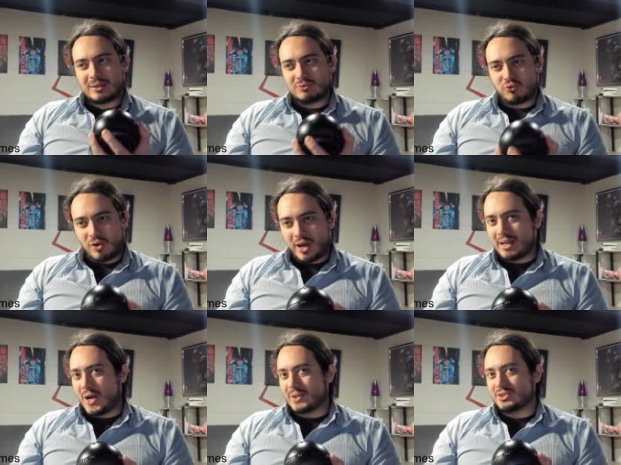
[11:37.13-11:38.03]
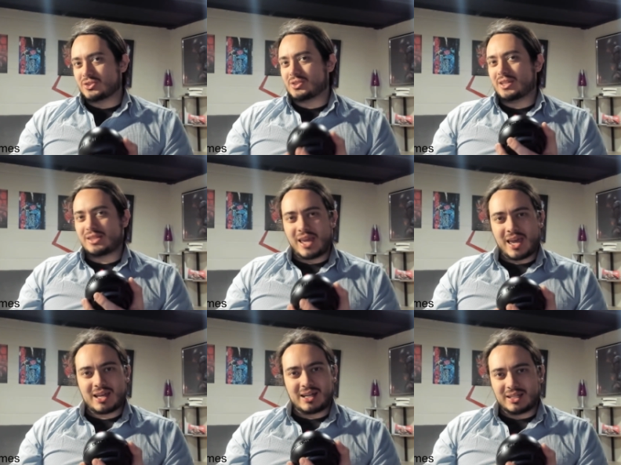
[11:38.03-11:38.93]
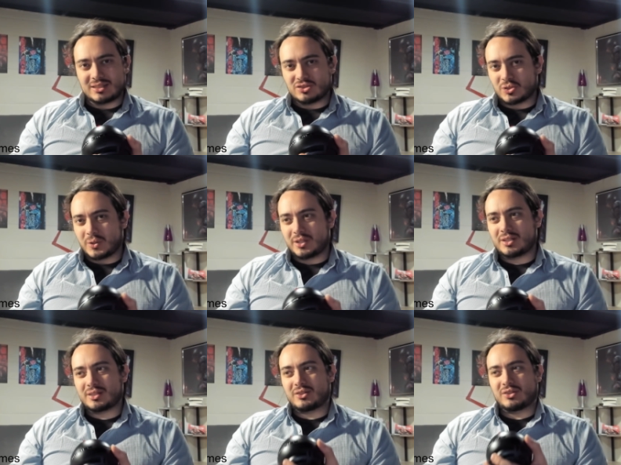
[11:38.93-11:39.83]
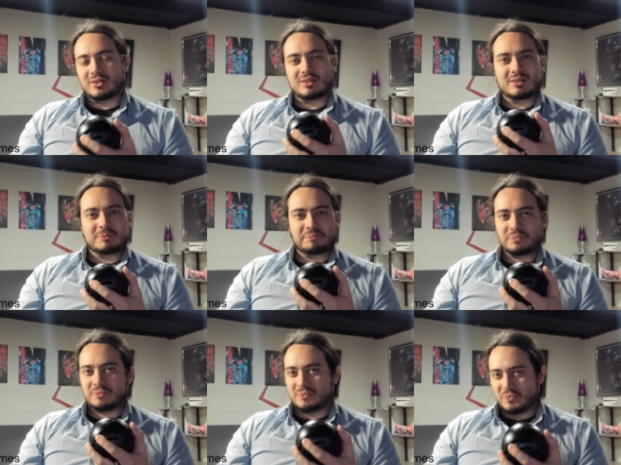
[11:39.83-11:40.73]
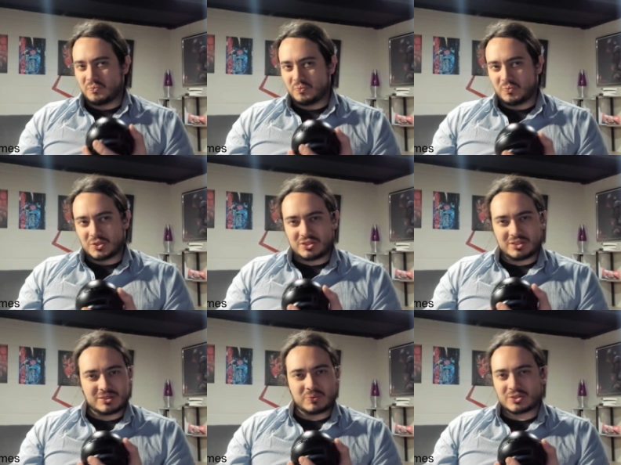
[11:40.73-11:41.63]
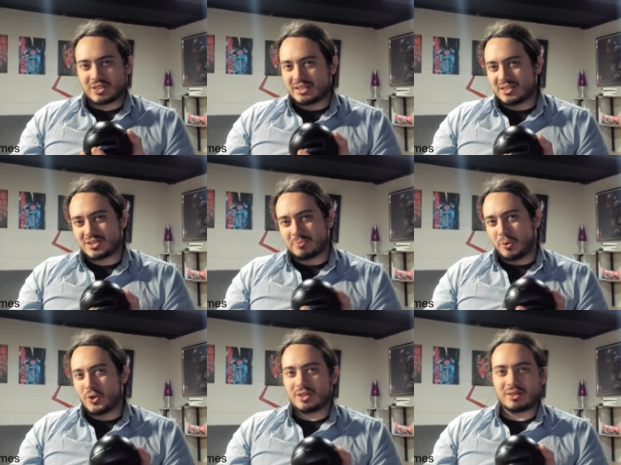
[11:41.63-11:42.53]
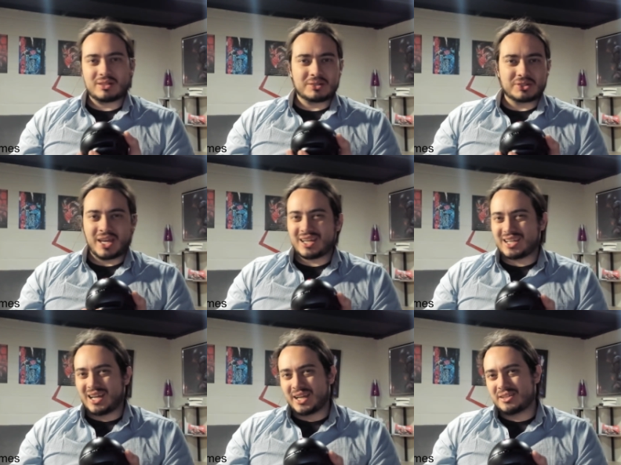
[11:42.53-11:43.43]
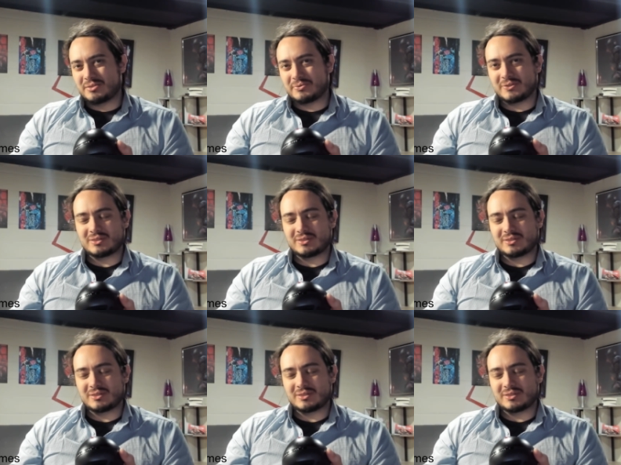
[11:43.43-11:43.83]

Right now, I can just say, yeah, I enjoyed it. Was I disappointed though? Yeah, kind of.